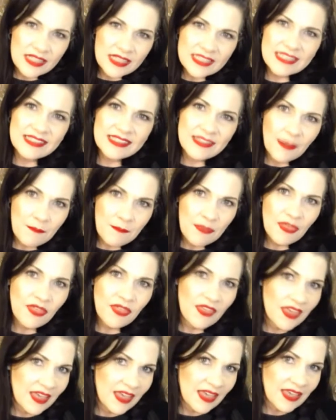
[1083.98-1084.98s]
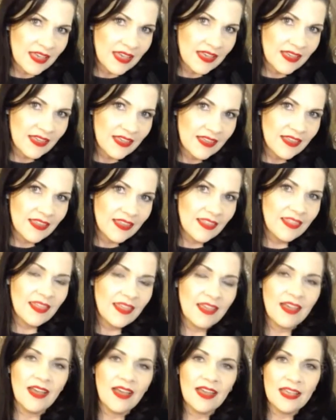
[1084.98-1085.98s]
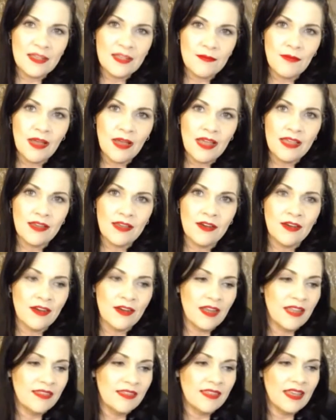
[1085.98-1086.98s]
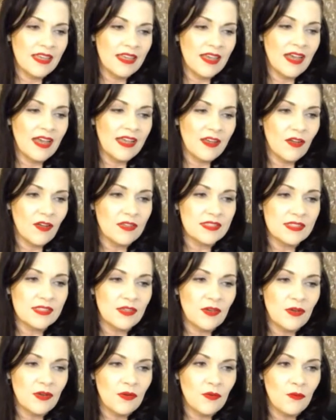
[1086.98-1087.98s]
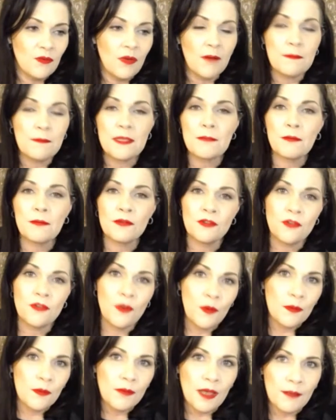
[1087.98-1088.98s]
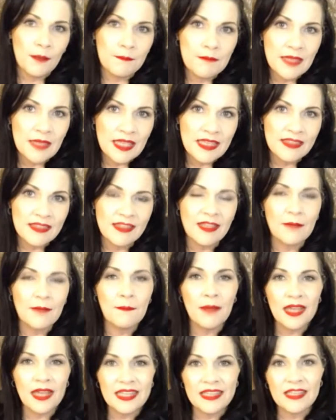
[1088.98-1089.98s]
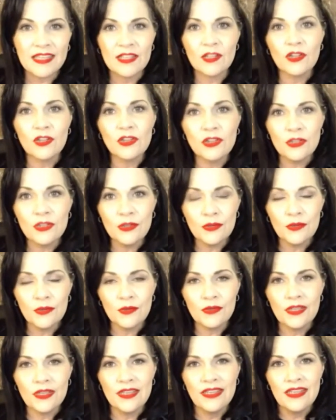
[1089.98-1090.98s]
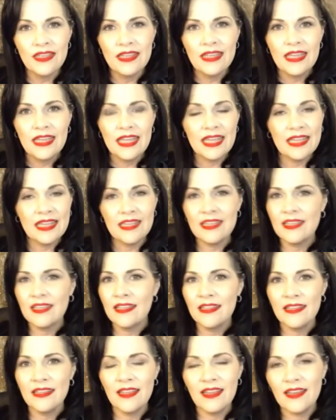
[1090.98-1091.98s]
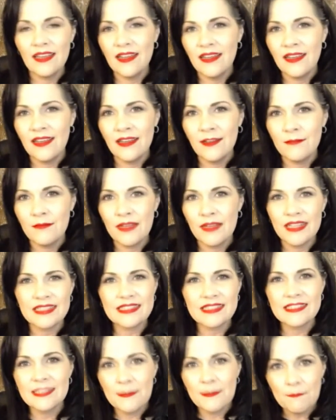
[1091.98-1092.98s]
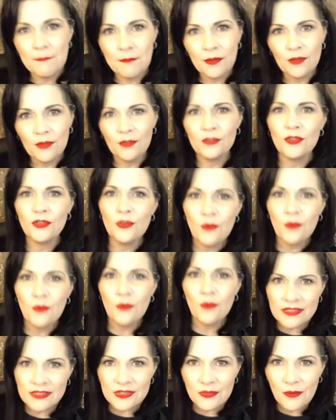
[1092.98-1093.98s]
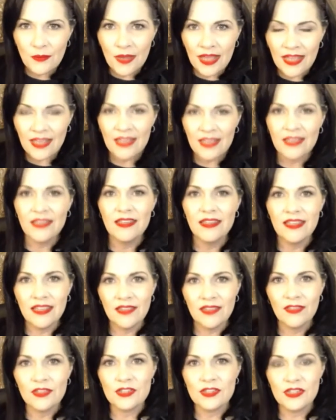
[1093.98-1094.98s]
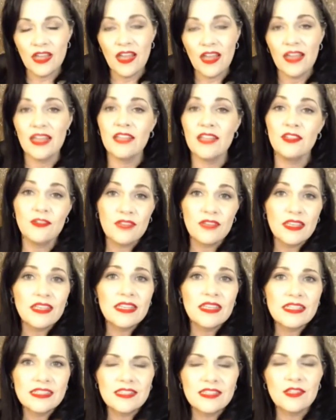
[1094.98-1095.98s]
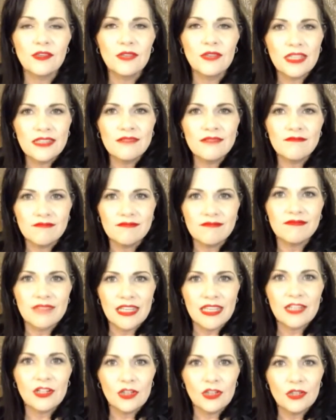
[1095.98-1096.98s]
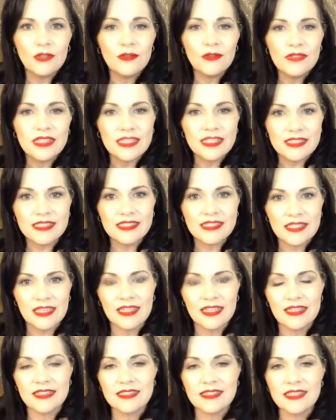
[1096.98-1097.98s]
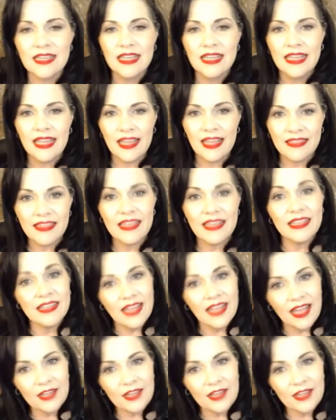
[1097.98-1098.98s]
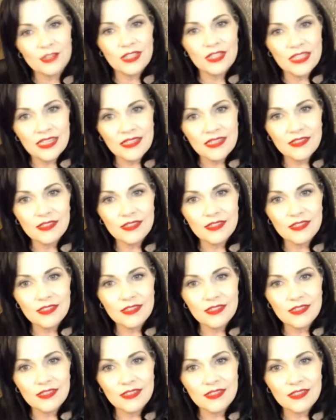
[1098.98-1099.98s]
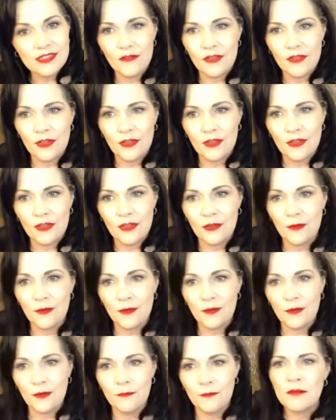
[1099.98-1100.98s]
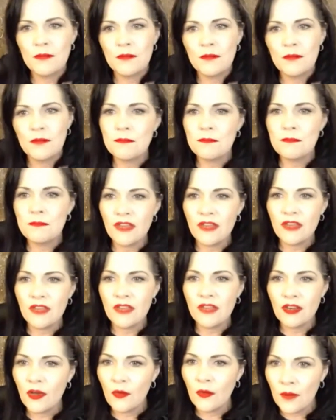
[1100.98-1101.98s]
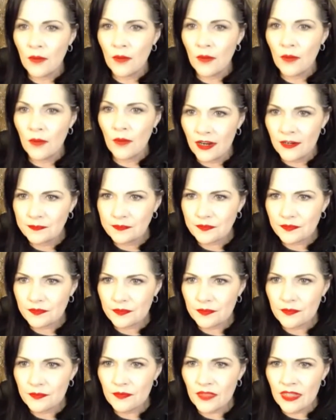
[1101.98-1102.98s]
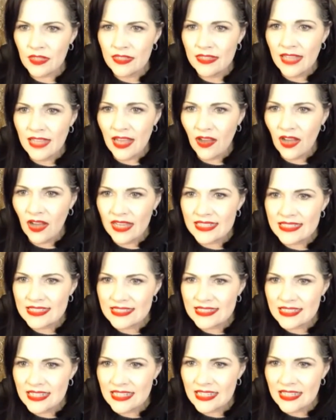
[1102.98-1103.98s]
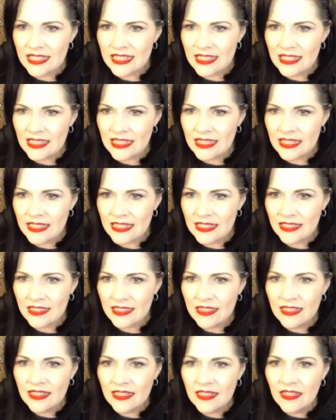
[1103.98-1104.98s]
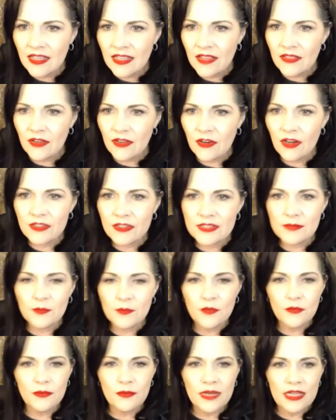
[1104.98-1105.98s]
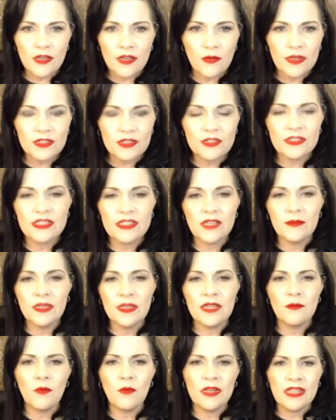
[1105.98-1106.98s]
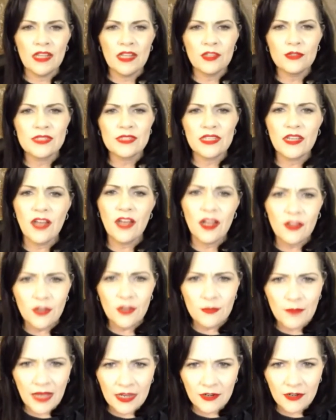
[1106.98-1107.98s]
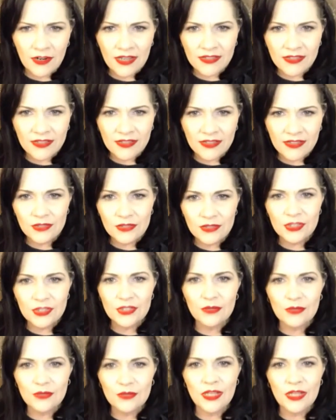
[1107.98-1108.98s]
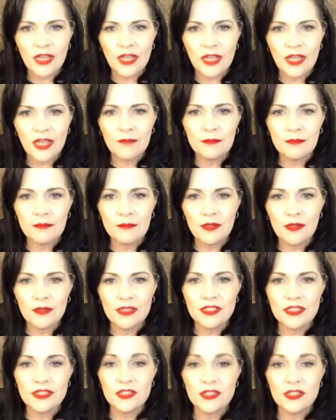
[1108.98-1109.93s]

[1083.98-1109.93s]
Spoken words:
something that I admire and that I also want people to know about me that I might include in a simple, nuanced way in the shot? And you can include these things, and they can actually serve you, but be very aware. Now, I see there are some great questions coming in. Why not use a color background that suits you and upload it to Zoom?